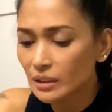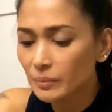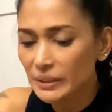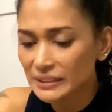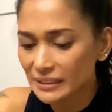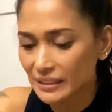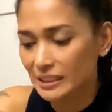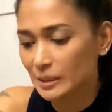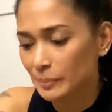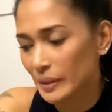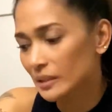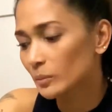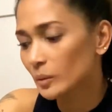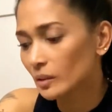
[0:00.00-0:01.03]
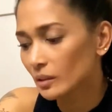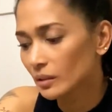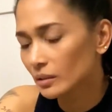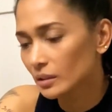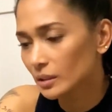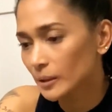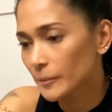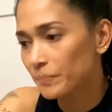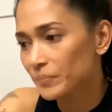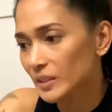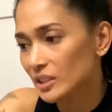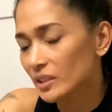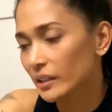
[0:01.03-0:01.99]
It's an expendable
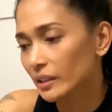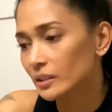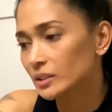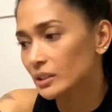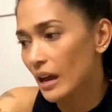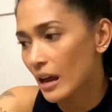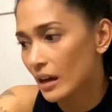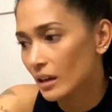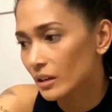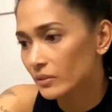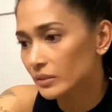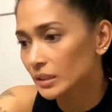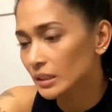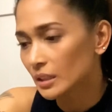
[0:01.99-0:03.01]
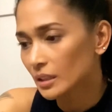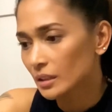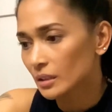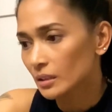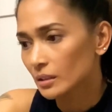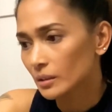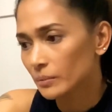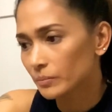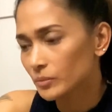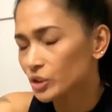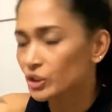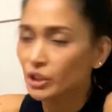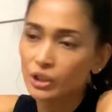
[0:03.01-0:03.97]
skill to have.
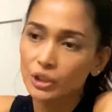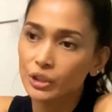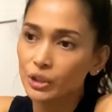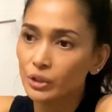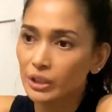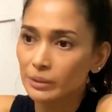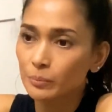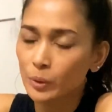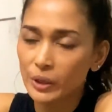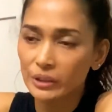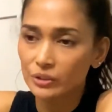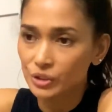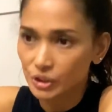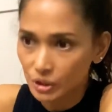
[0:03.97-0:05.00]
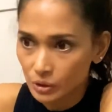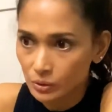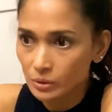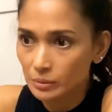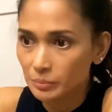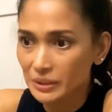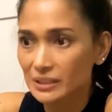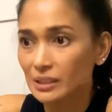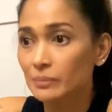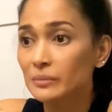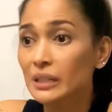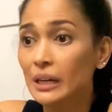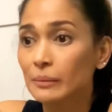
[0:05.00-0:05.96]
Sure, you can point and shoot, but
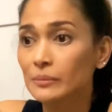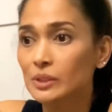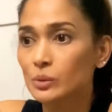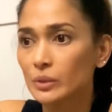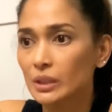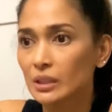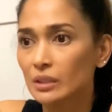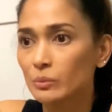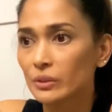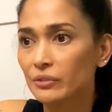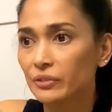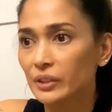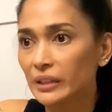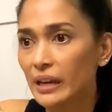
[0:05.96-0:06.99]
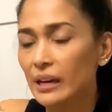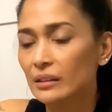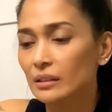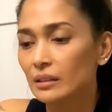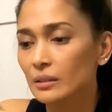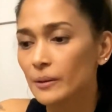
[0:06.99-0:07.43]
sometimes we forget,